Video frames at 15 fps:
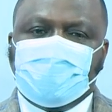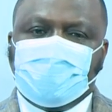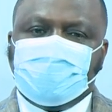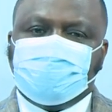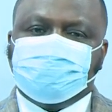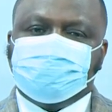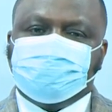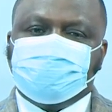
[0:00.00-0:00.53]

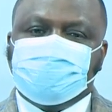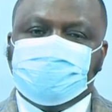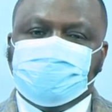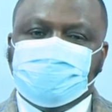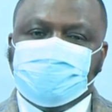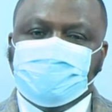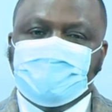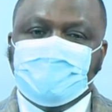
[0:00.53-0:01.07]
um,
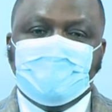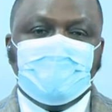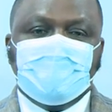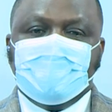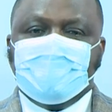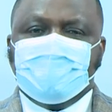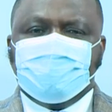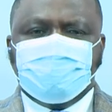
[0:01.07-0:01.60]

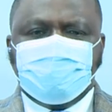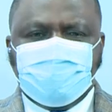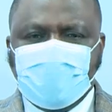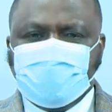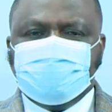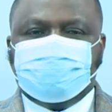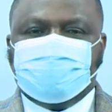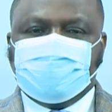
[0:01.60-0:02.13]

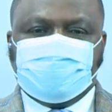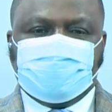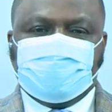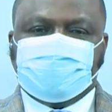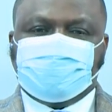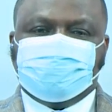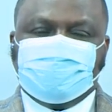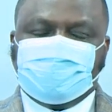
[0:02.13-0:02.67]
many
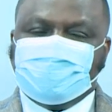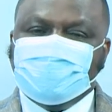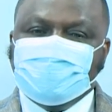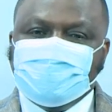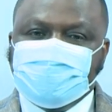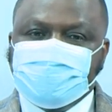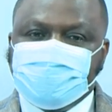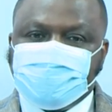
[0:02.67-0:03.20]
patients with
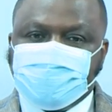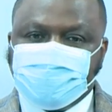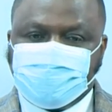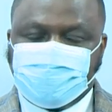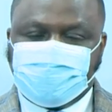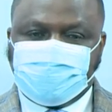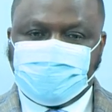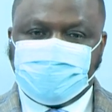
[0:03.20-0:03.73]
kidney
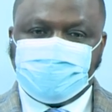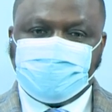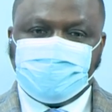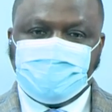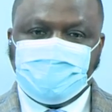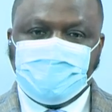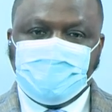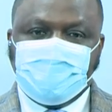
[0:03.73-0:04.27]
stones
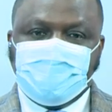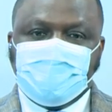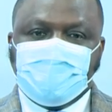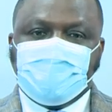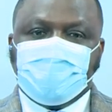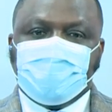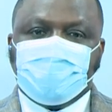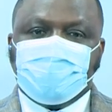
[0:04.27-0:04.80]

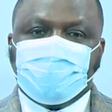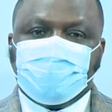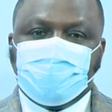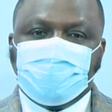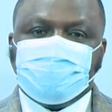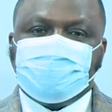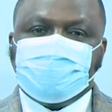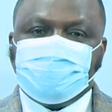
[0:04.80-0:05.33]

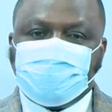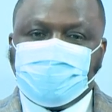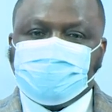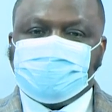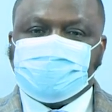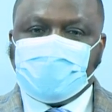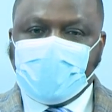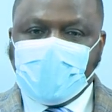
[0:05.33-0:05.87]
would
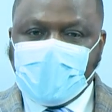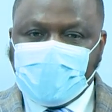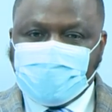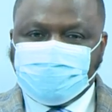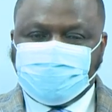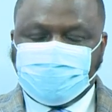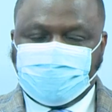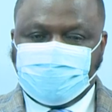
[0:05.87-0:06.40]
not
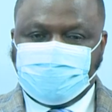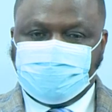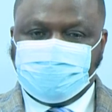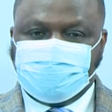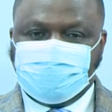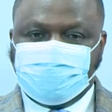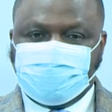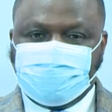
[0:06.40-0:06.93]
have
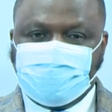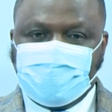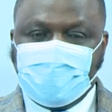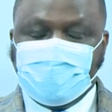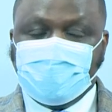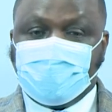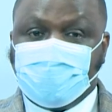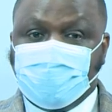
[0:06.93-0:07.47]

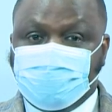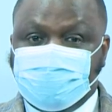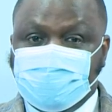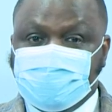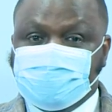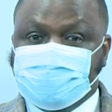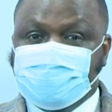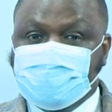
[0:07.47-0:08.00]
any
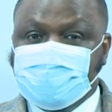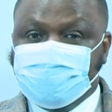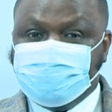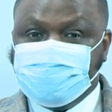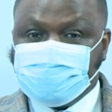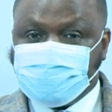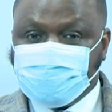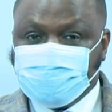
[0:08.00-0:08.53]
complaint
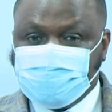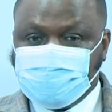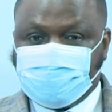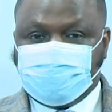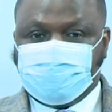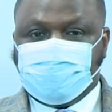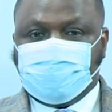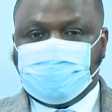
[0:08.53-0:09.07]
if the stone
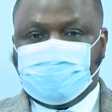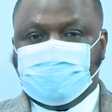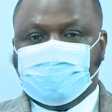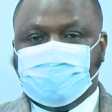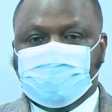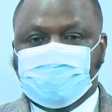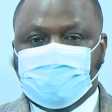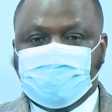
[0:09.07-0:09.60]
is small.
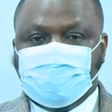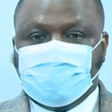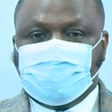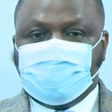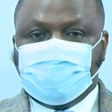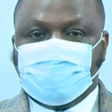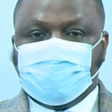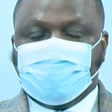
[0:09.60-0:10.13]

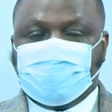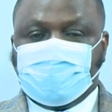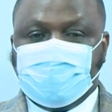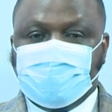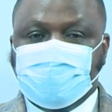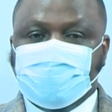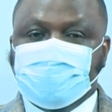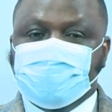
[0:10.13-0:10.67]

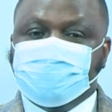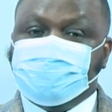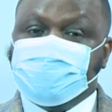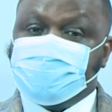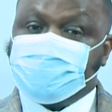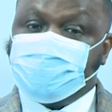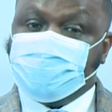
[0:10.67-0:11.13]
Okay? If the